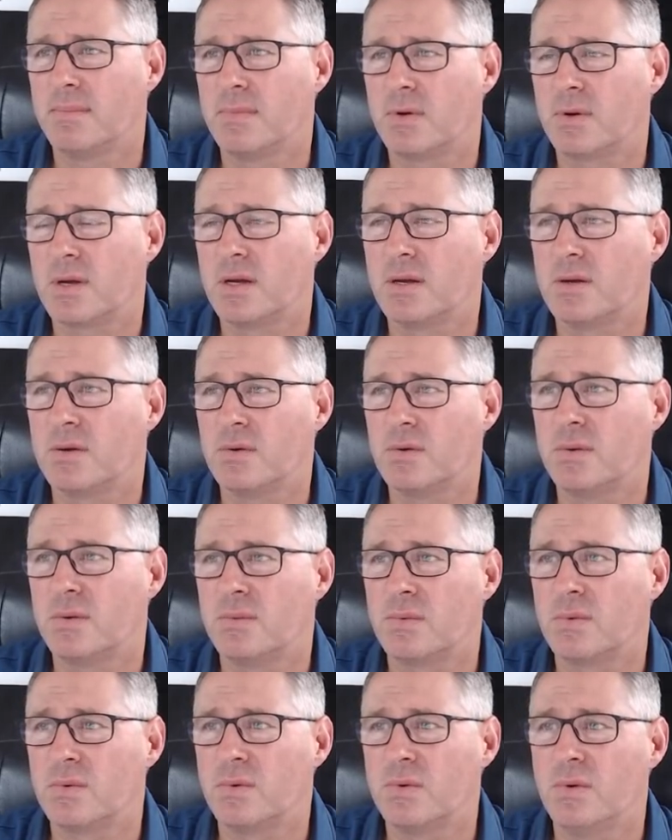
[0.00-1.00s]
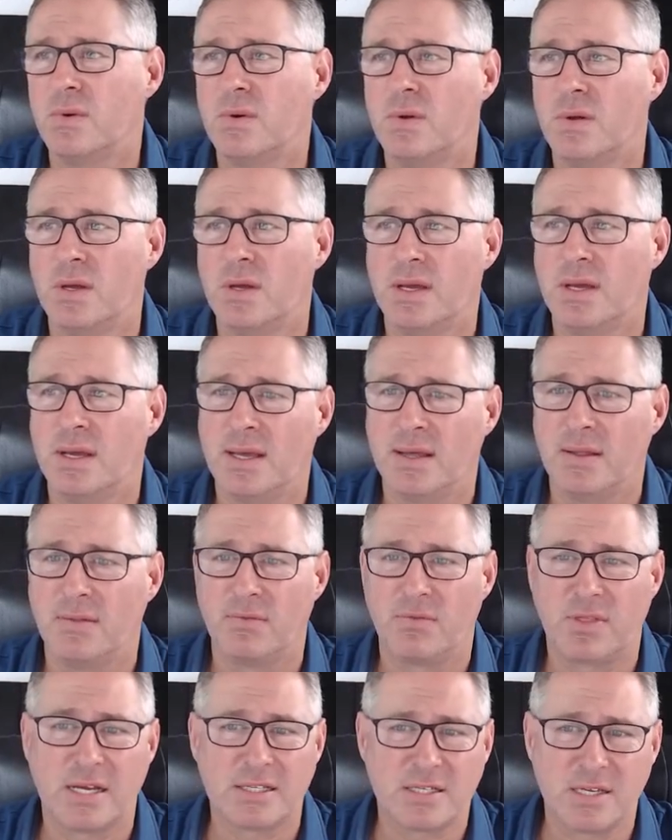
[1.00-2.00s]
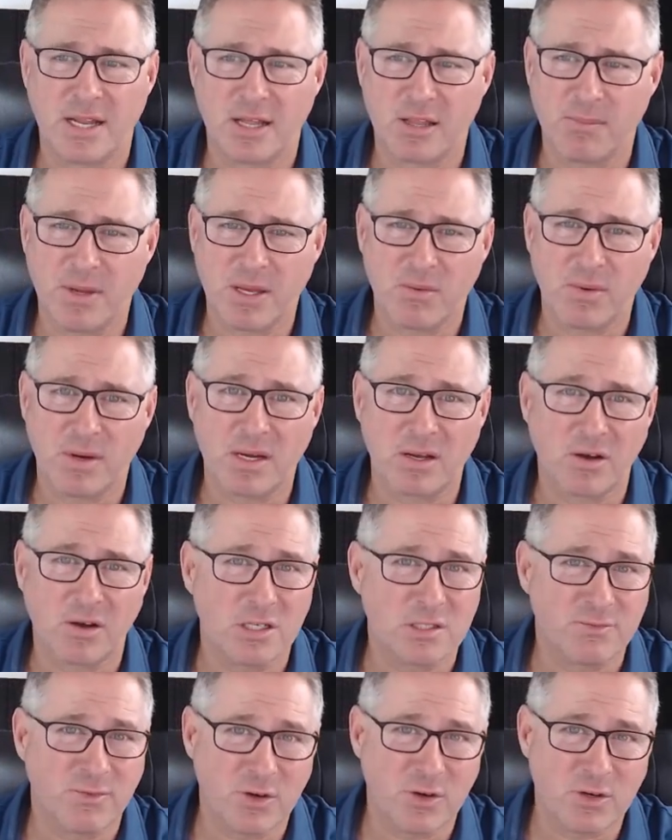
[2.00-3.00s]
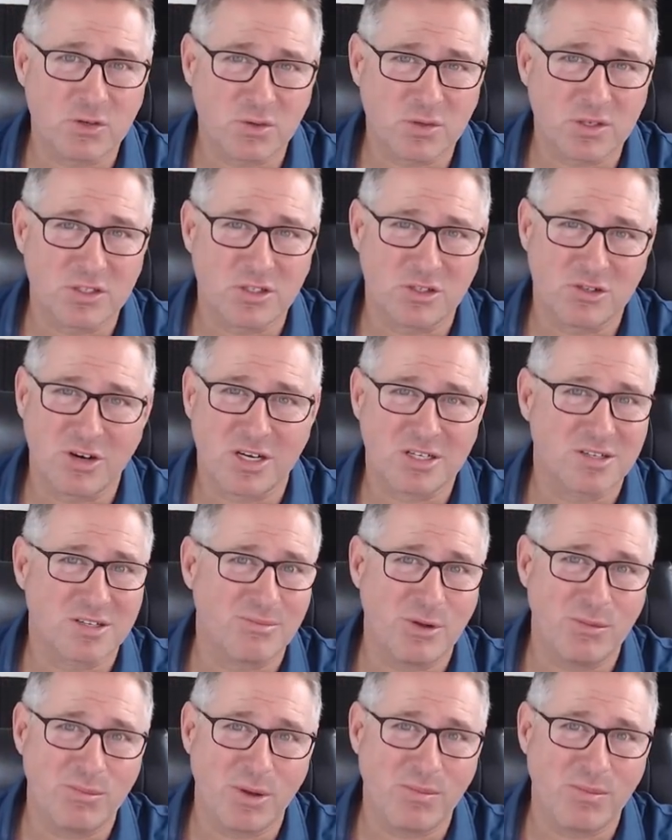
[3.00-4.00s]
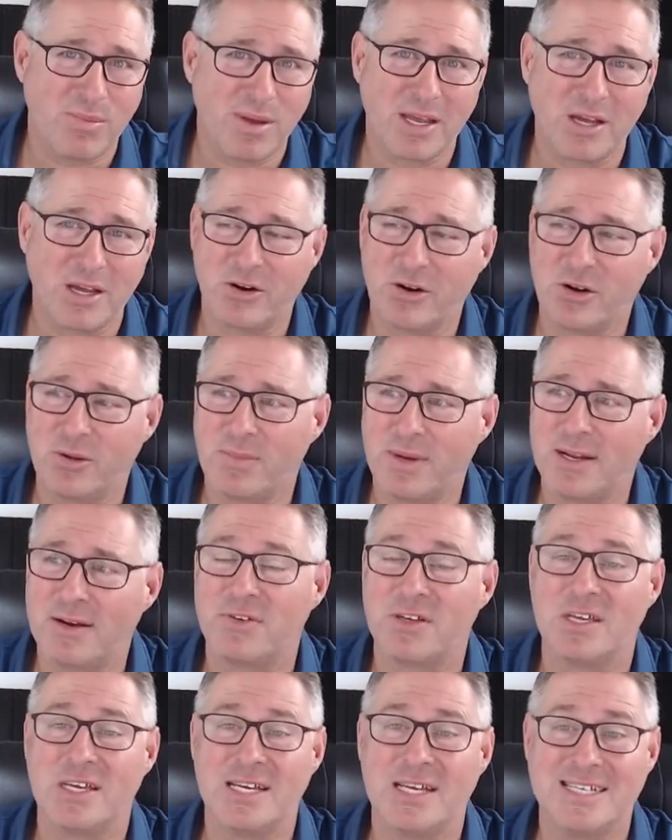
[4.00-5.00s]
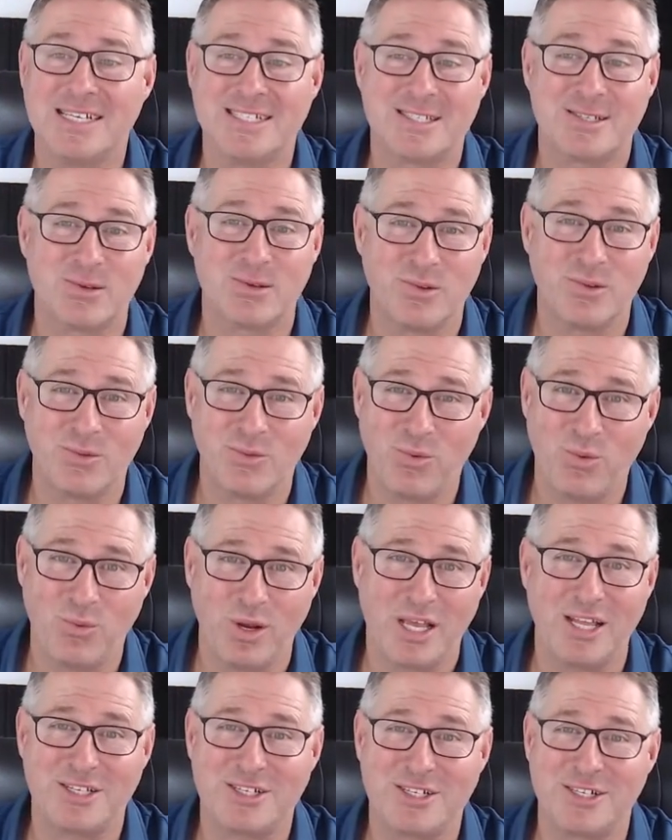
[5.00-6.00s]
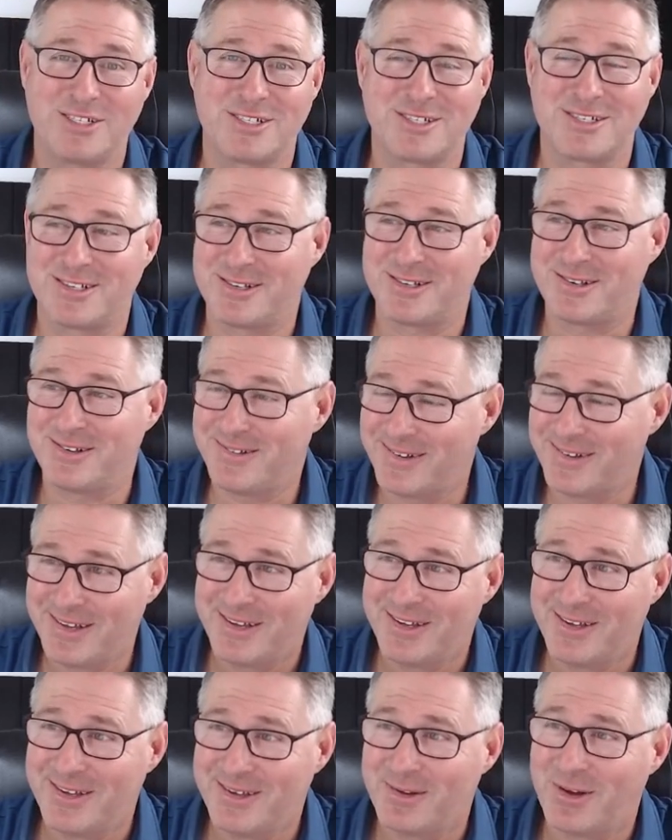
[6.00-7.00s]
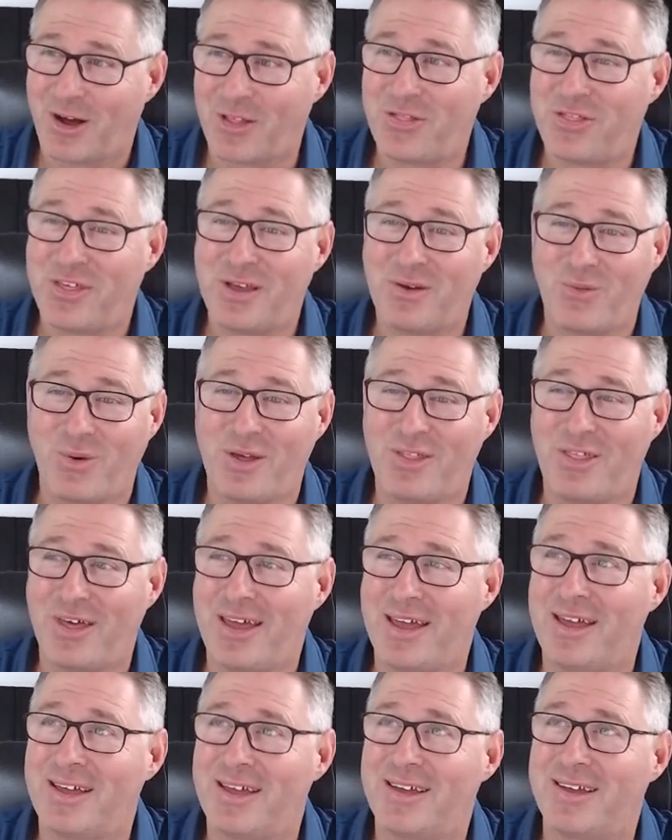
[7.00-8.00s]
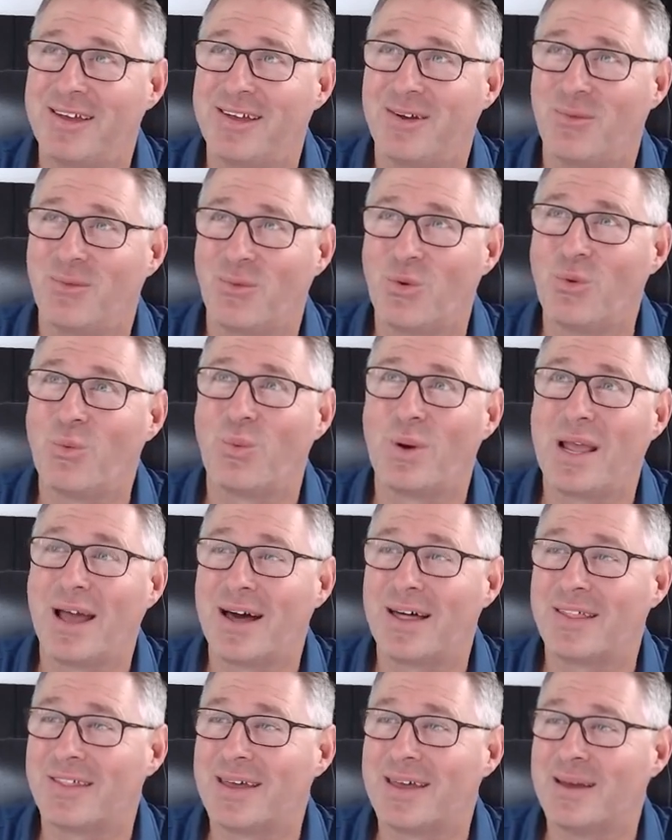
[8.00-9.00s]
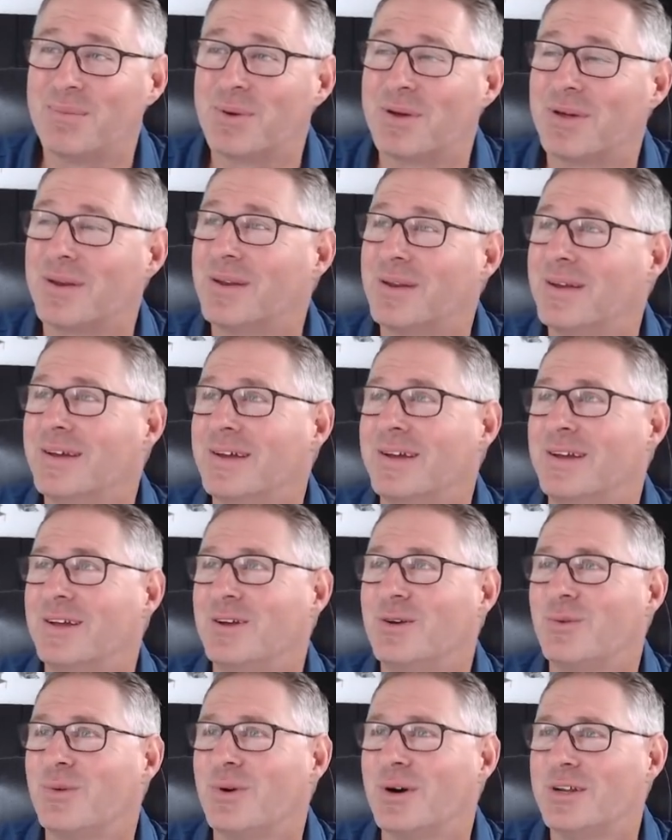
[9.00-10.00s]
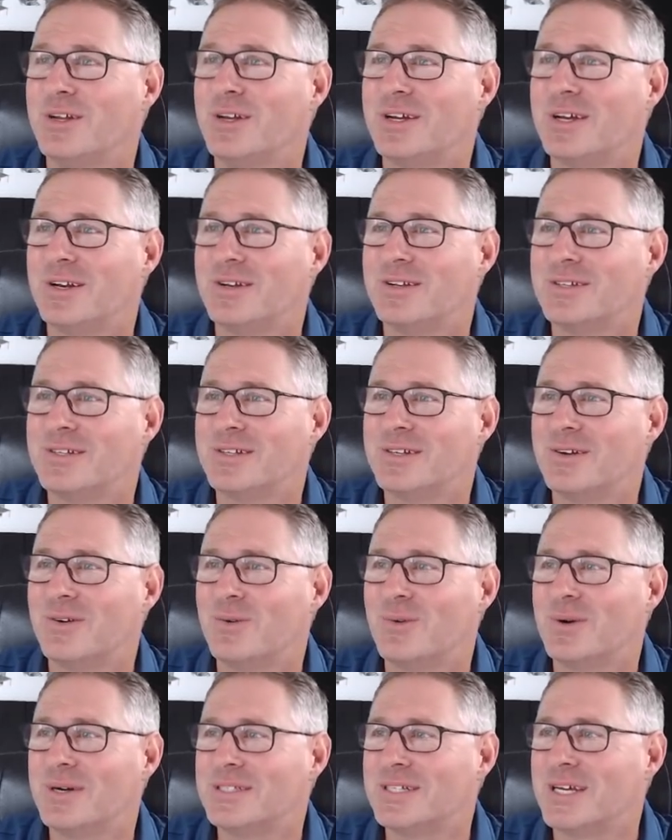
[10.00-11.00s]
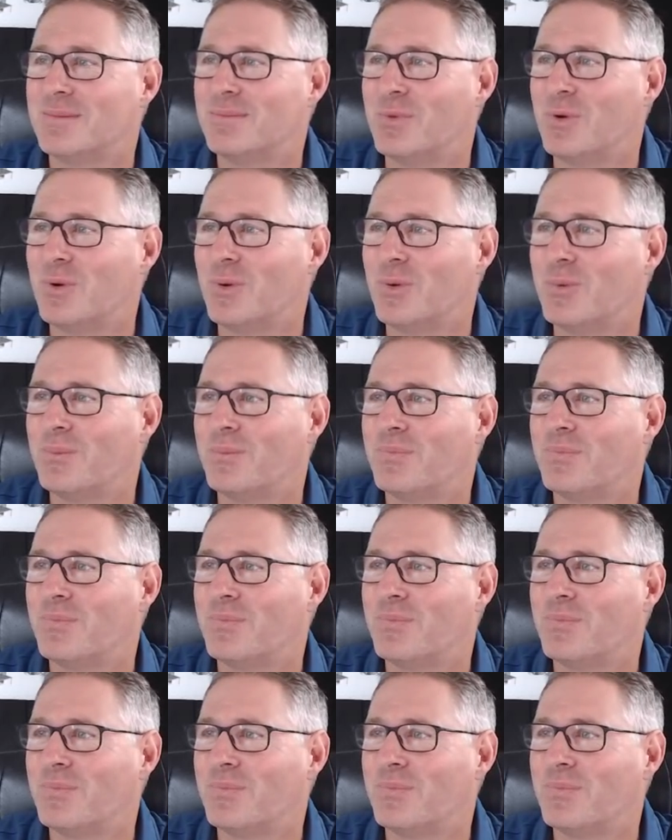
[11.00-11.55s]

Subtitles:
Okay, good. That's another big one, guys. Virtual construction. We've been banging on about it for years. I think we're there. Well, we are there, but you know what? You can always add more.